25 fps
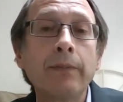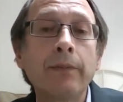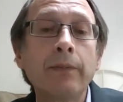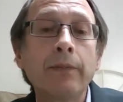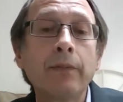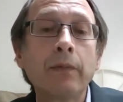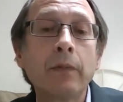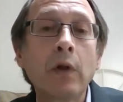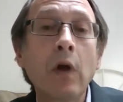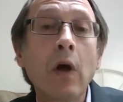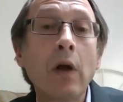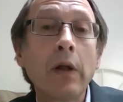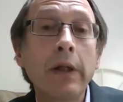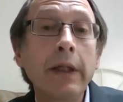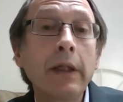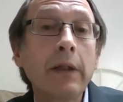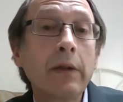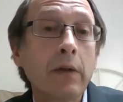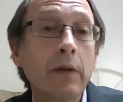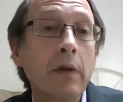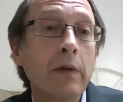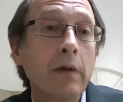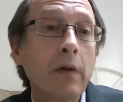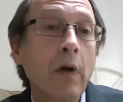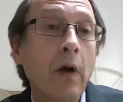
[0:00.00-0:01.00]

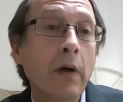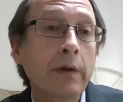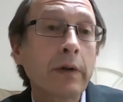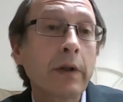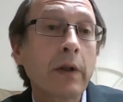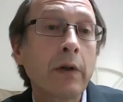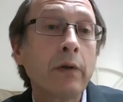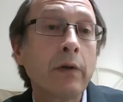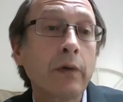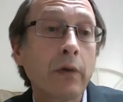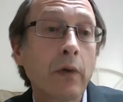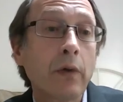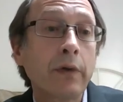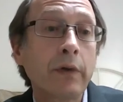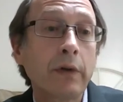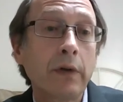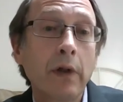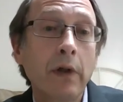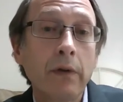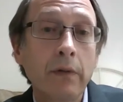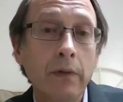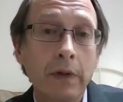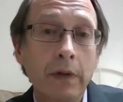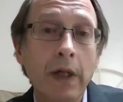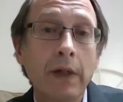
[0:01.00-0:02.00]
colleague doctor, who's
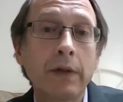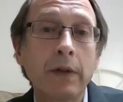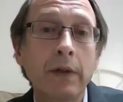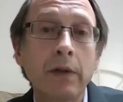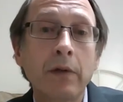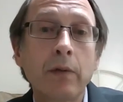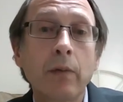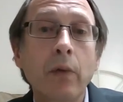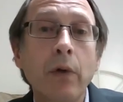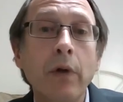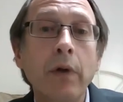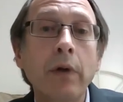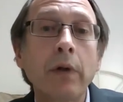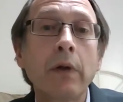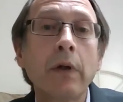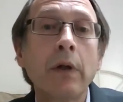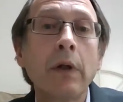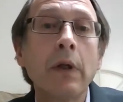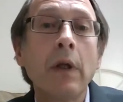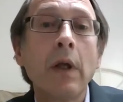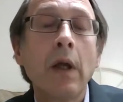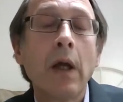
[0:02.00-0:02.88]
also does this work,